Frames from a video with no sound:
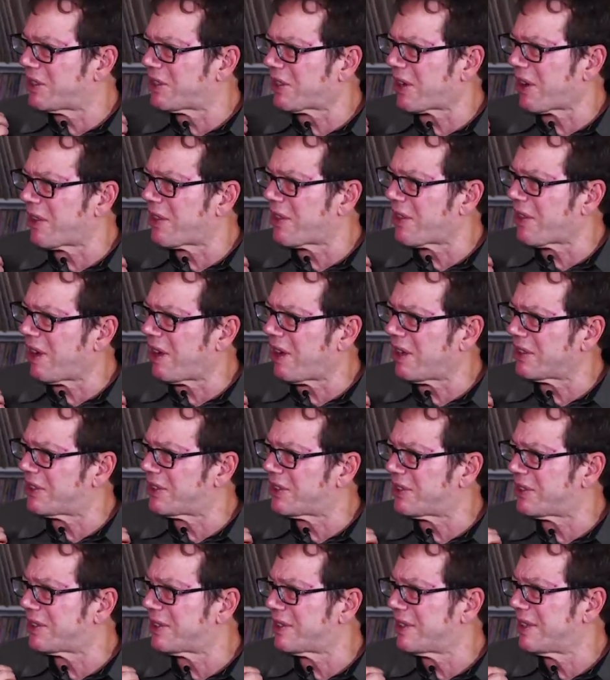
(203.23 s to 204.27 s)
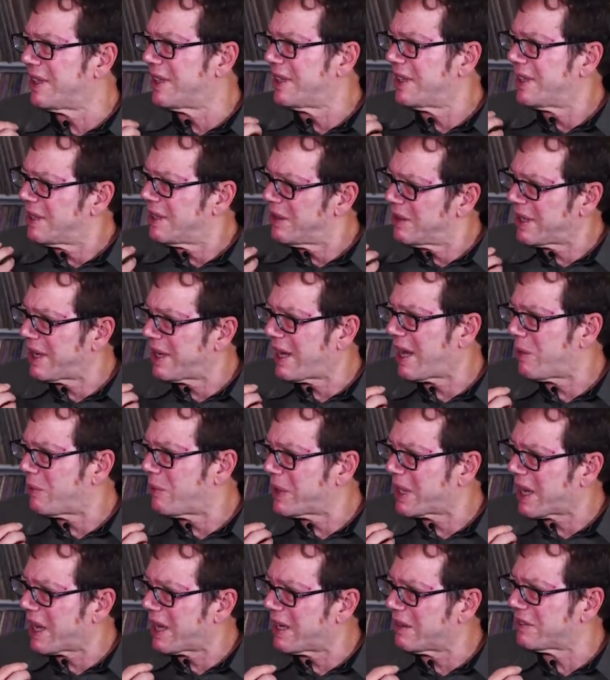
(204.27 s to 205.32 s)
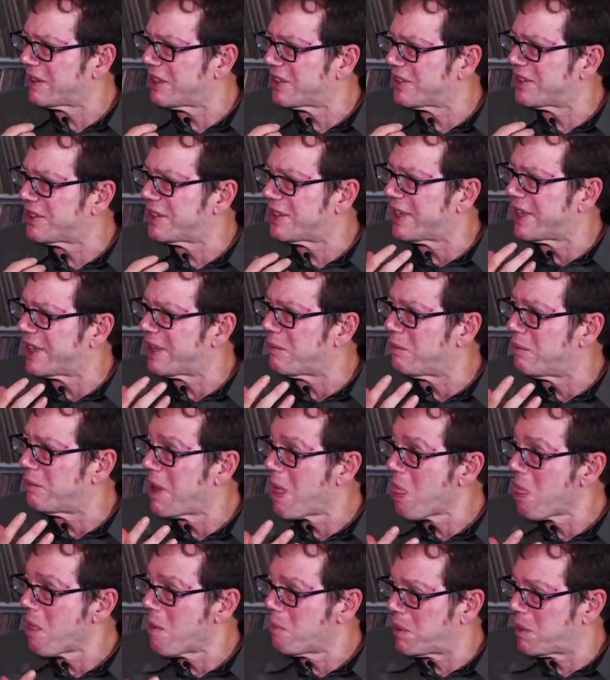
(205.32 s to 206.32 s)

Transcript: whereas our thoughts, yeah, we kind of listen to them.